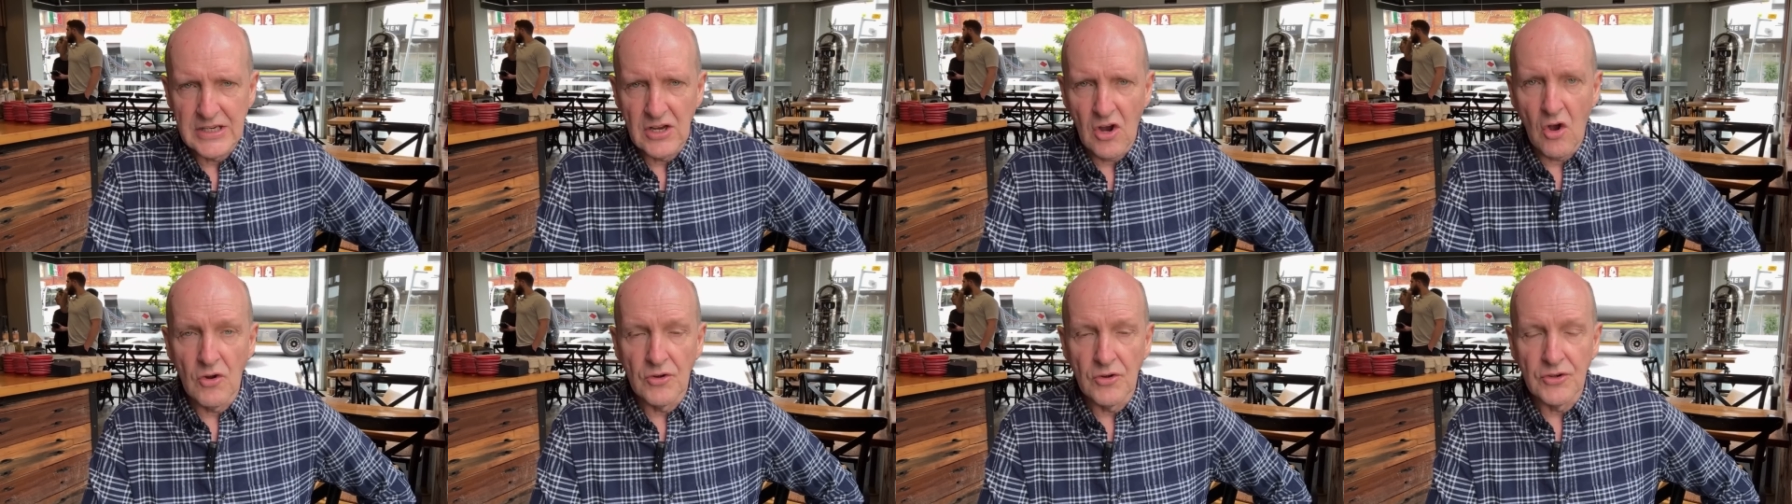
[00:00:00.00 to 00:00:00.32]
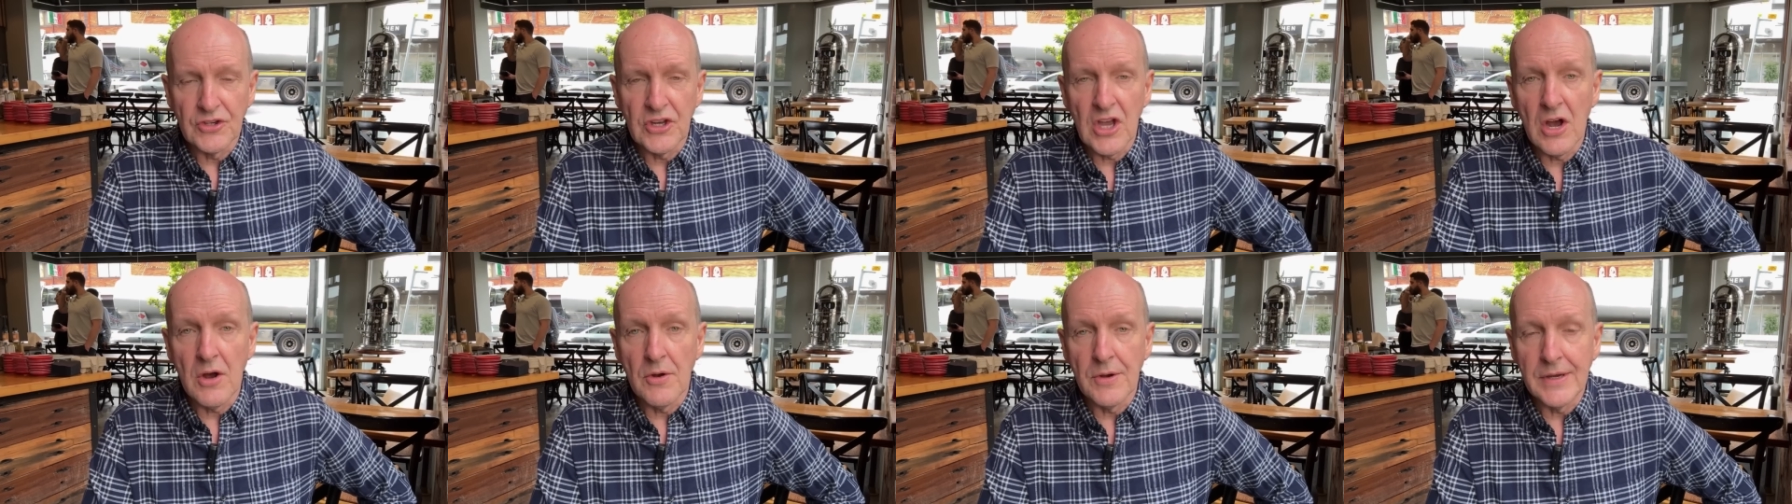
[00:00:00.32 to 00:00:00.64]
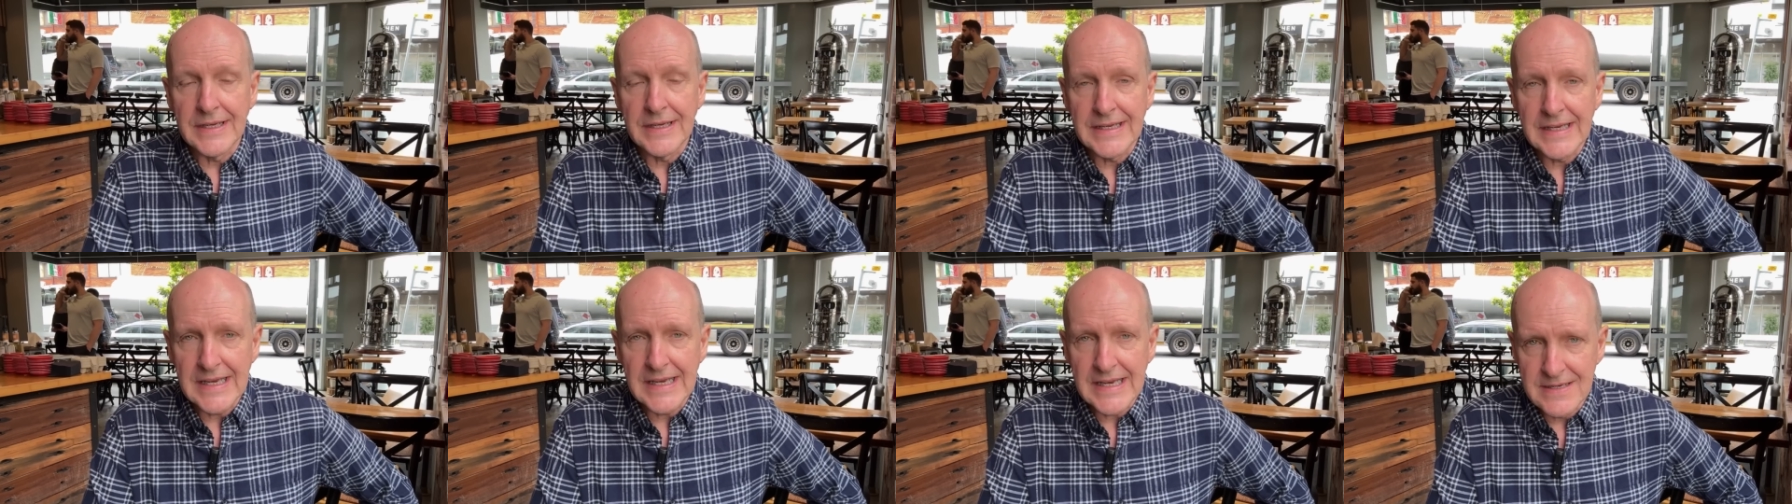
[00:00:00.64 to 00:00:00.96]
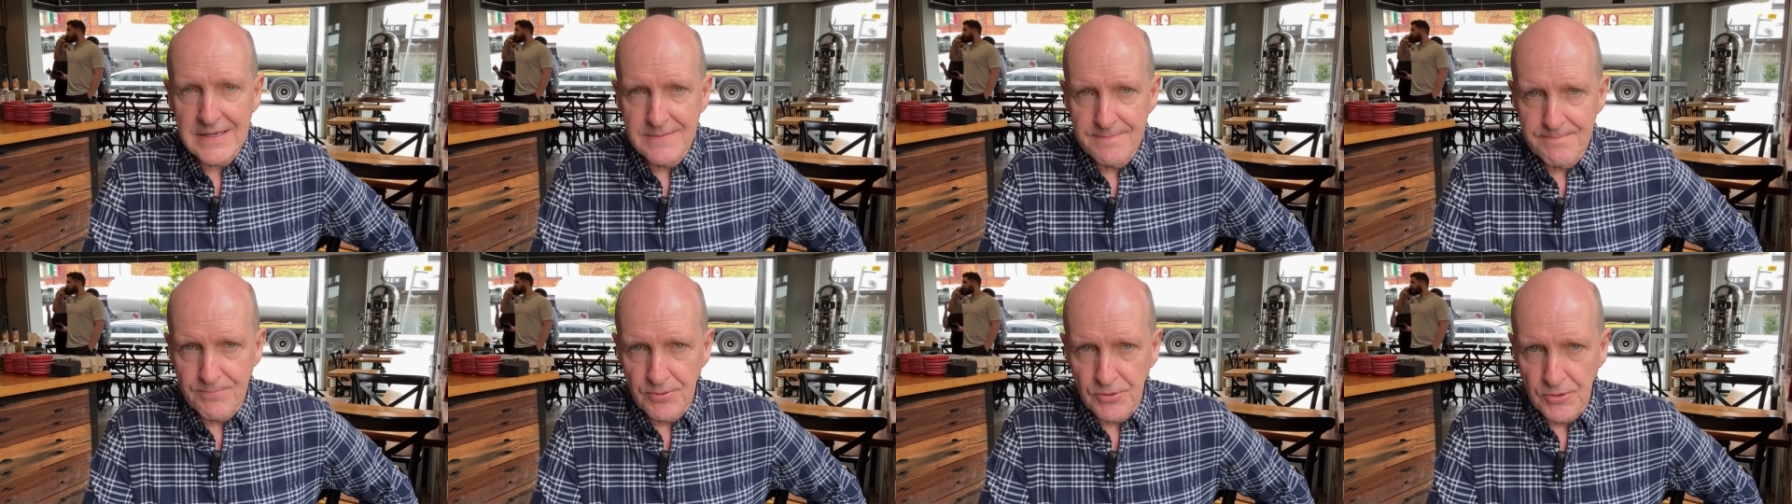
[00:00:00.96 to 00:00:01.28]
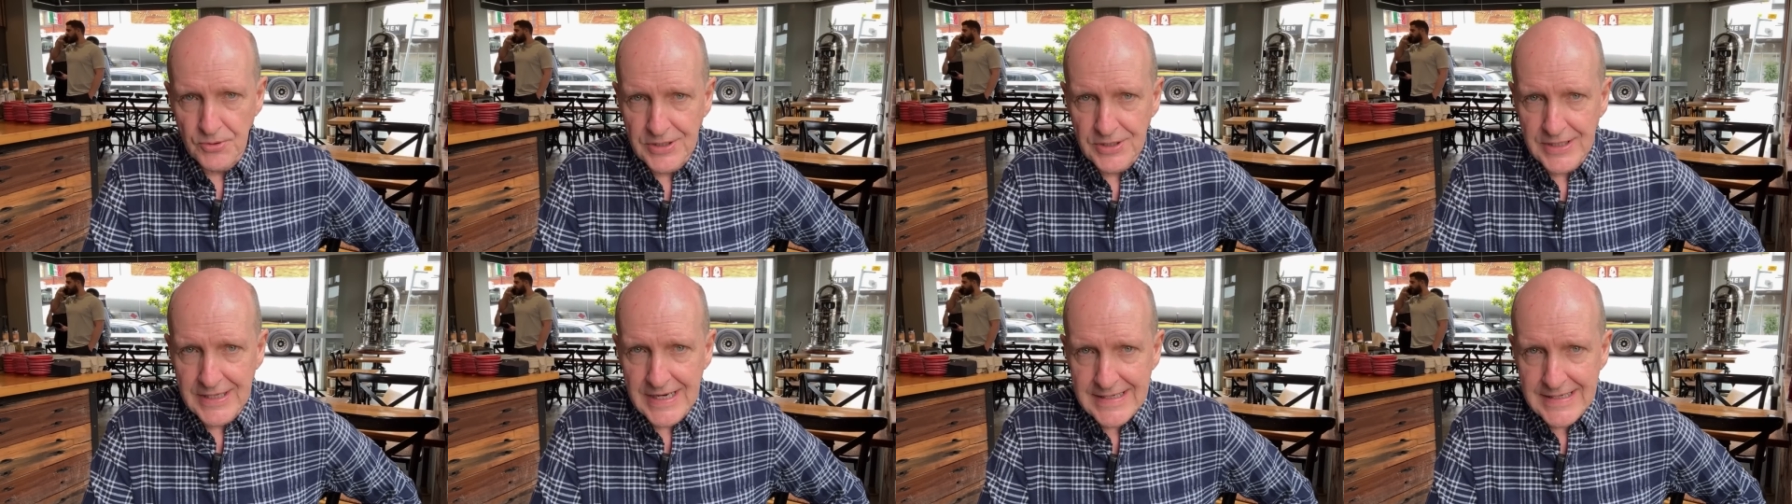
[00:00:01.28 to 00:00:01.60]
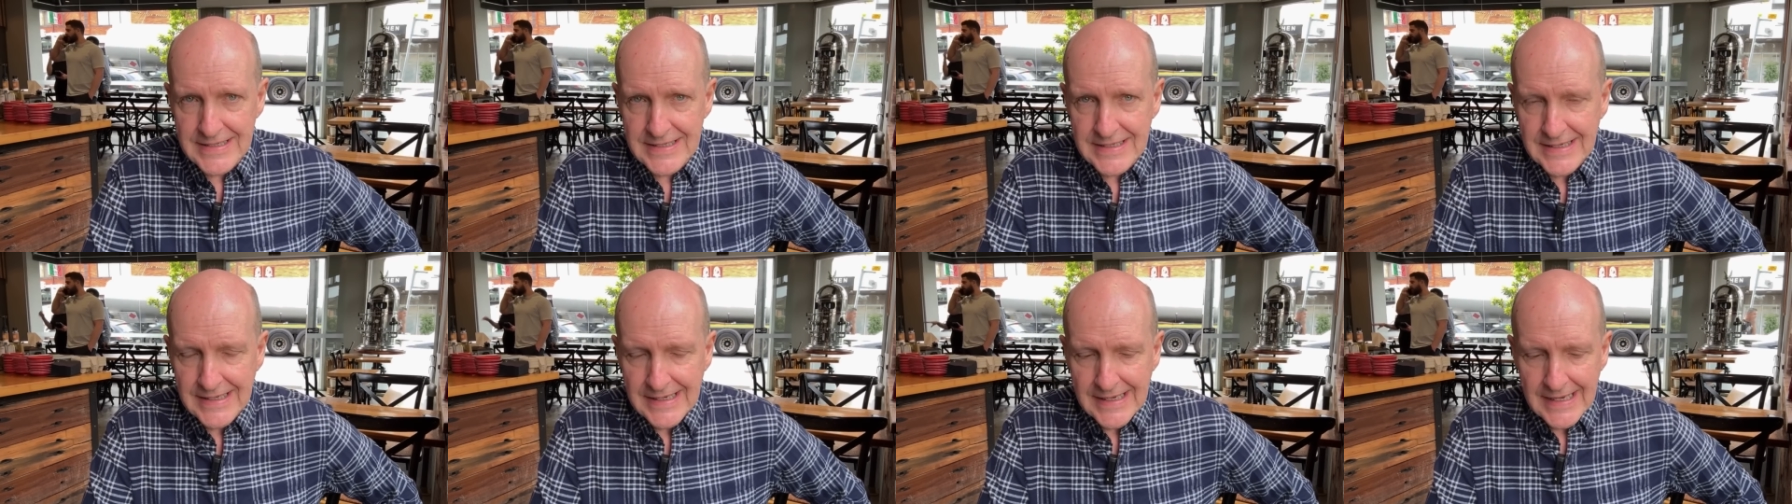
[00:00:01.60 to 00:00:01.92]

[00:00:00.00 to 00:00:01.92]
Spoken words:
ongoing in Phuket,